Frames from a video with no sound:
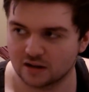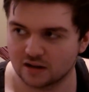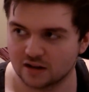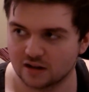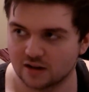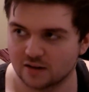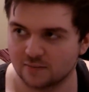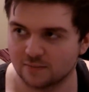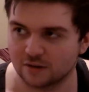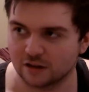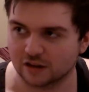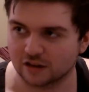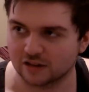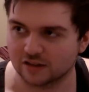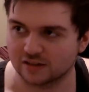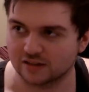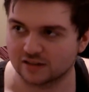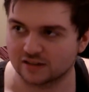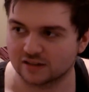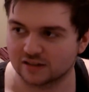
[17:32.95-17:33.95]

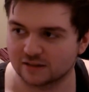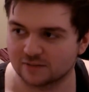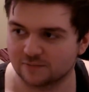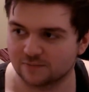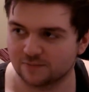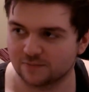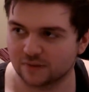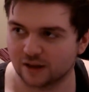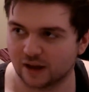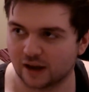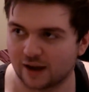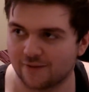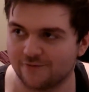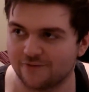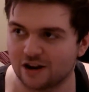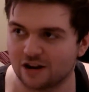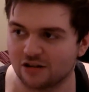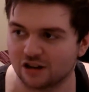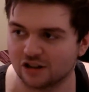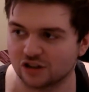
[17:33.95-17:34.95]
because I'm
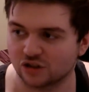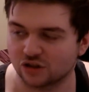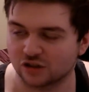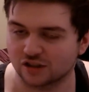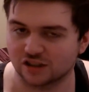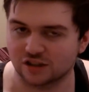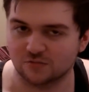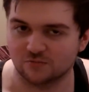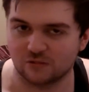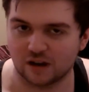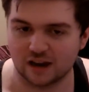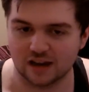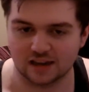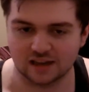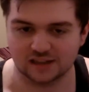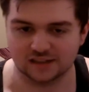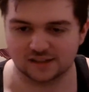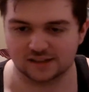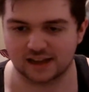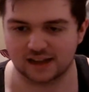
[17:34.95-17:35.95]
very interested in where he
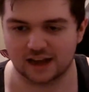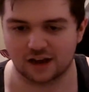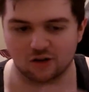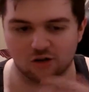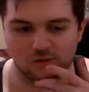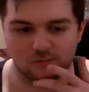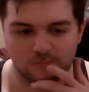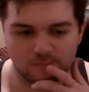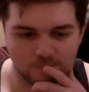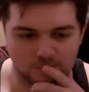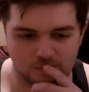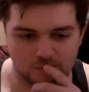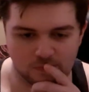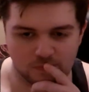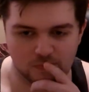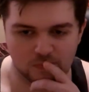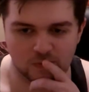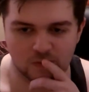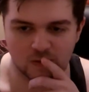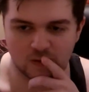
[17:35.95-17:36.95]
is now,
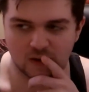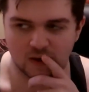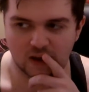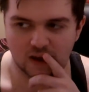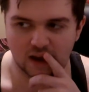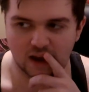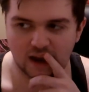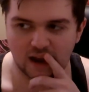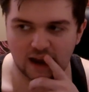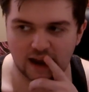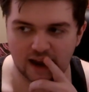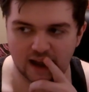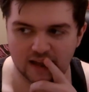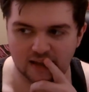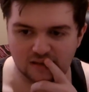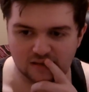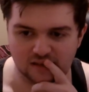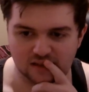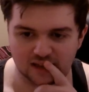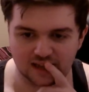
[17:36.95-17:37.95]

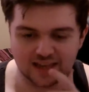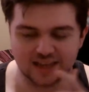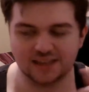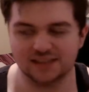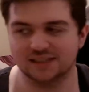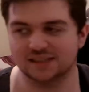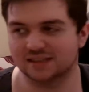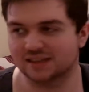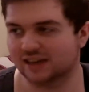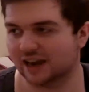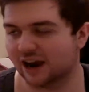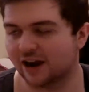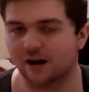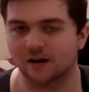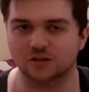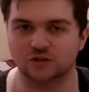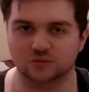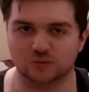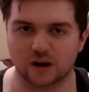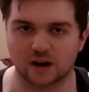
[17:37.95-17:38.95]
and his
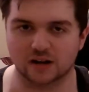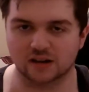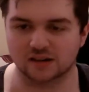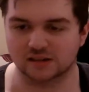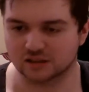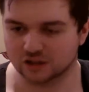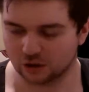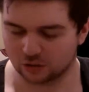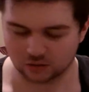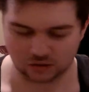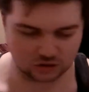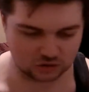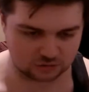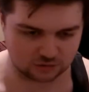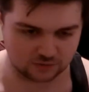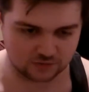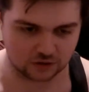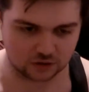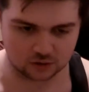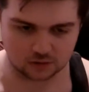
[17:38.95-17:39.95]
character arc is going to
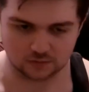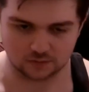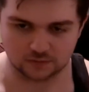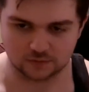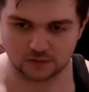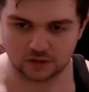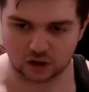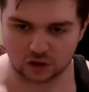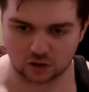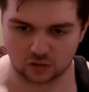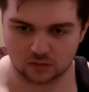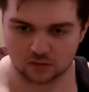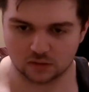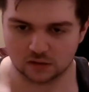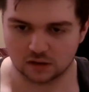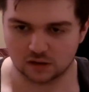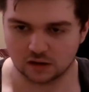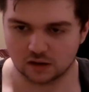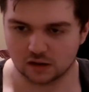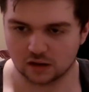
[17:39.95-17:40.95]
involve,
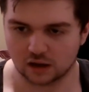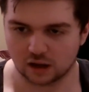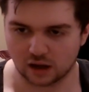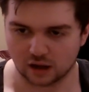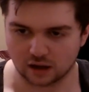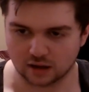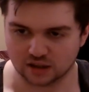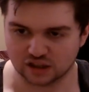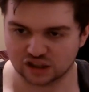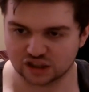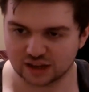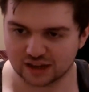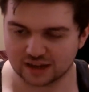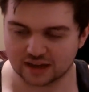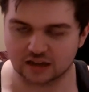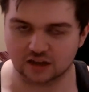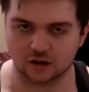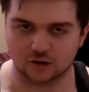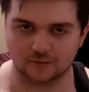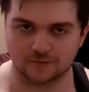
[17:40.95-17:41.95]

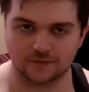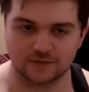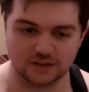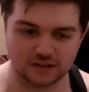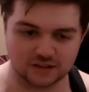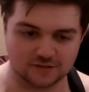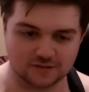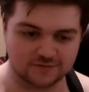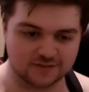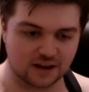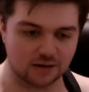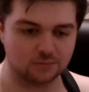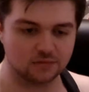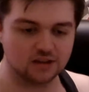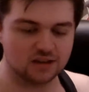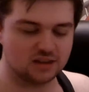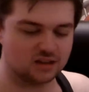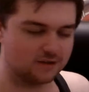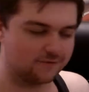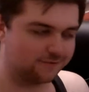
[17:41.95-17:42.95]
shaking off his family
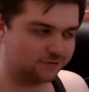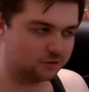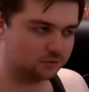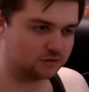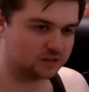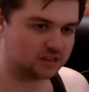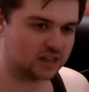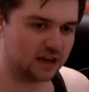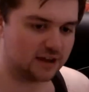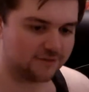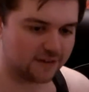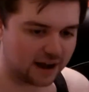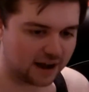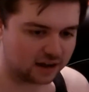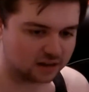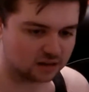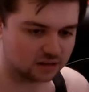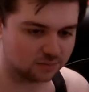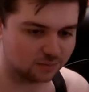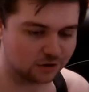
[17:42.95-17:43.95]
and the influence they've had
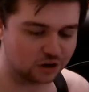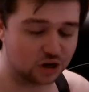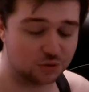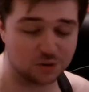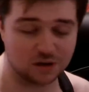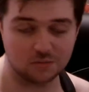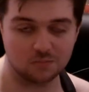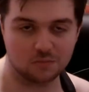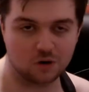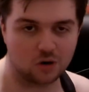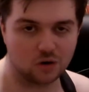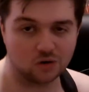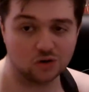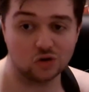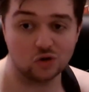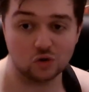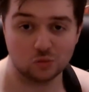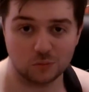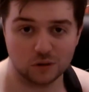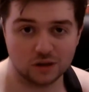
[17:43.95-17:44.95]
and becoming more
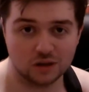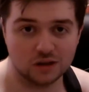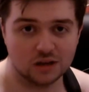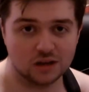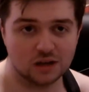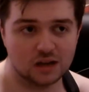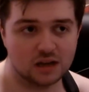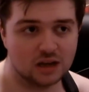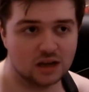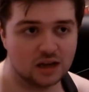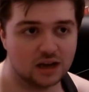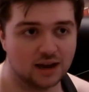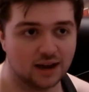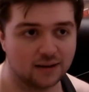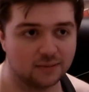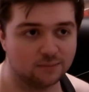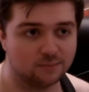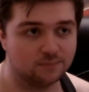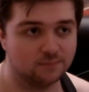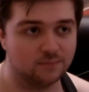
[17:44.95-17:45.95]
human,
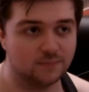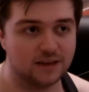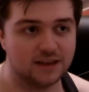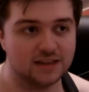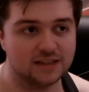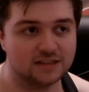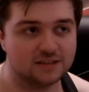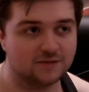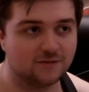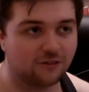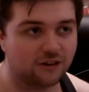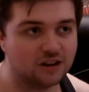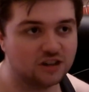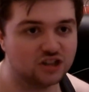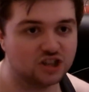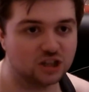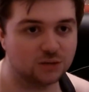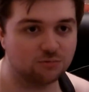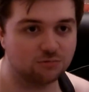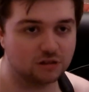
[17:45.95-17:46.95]
and his
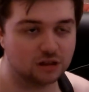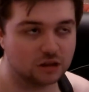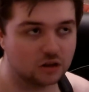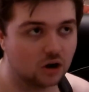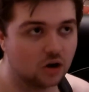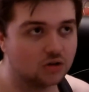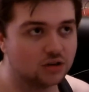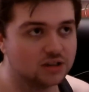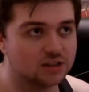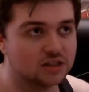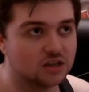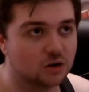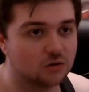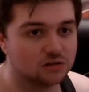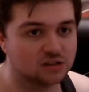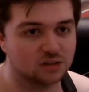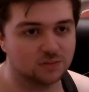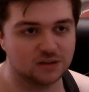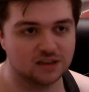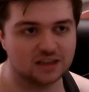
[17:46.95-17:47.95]
friendship with Gon is going
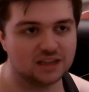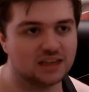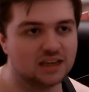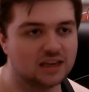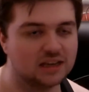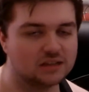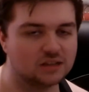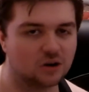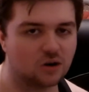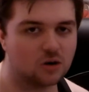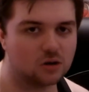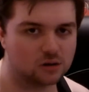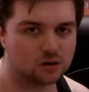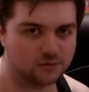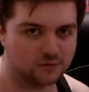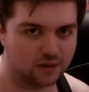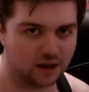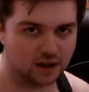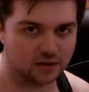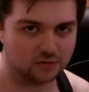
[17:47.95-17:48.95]
to be key to all of
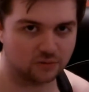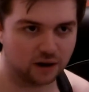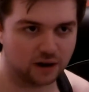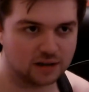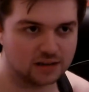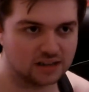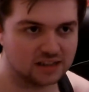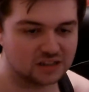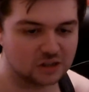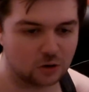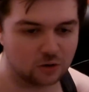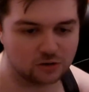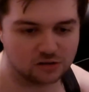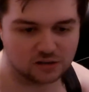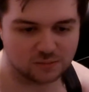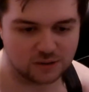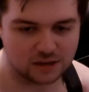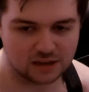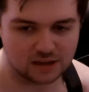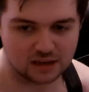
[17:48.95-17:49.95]
that, right? It's going to
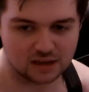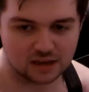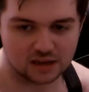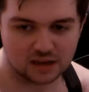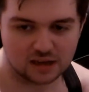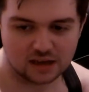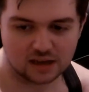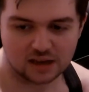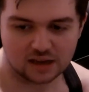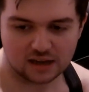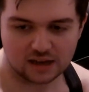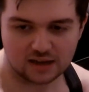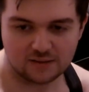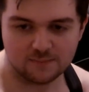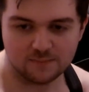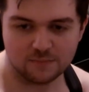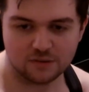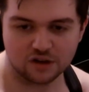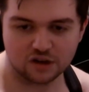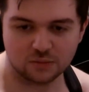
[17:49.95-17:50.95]
be him
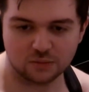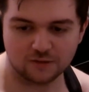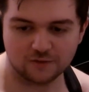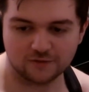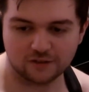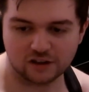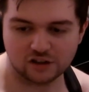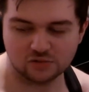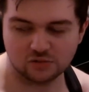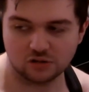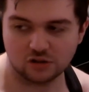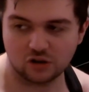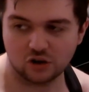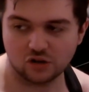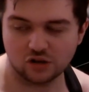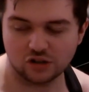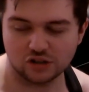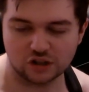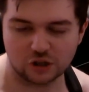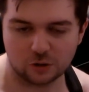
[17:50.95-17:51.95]
becoming friends with Gon
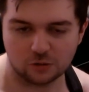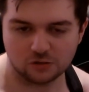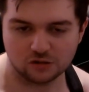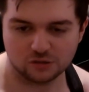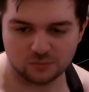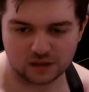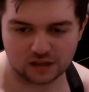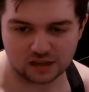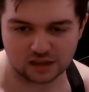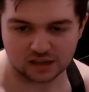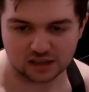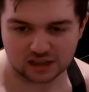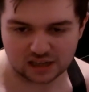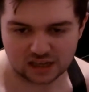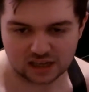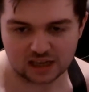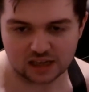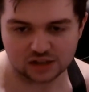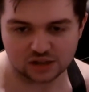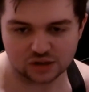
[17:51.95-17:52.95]
is going to be
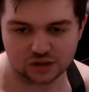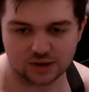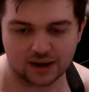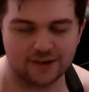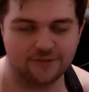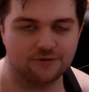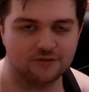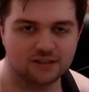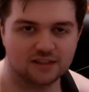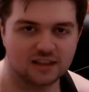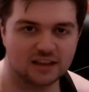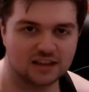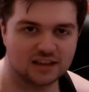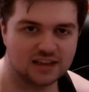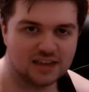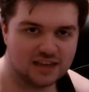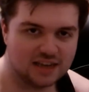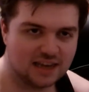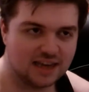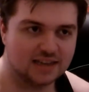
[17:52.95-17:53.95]
key to everything
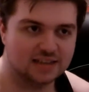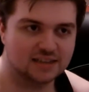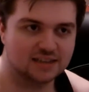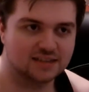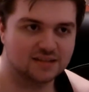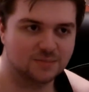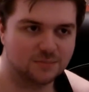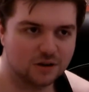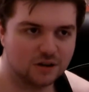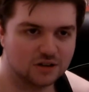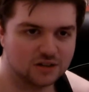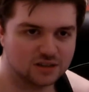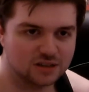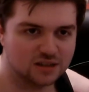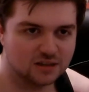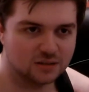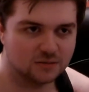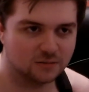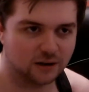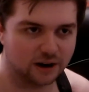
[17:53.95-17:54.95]
he is as a person,
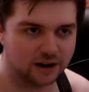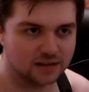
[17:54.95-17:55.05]
right?